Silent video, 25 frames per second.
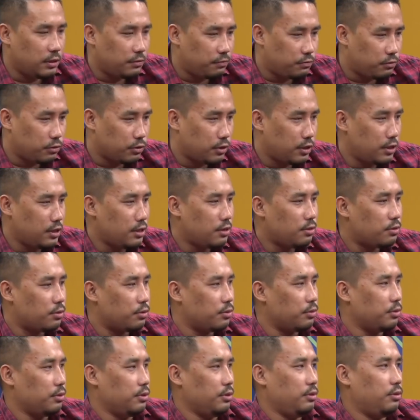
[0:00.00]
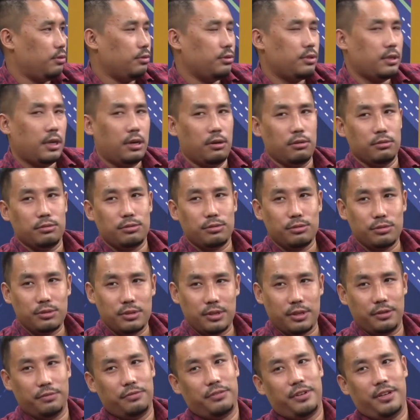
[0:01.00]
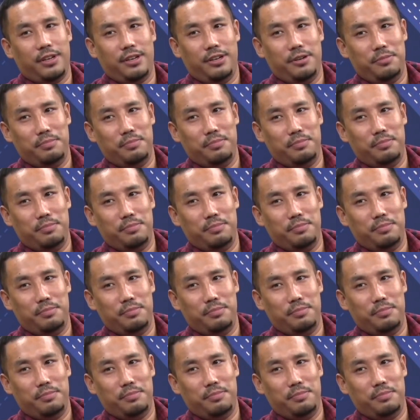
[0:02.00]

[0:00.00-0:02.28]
to kina kro. Those are also self care.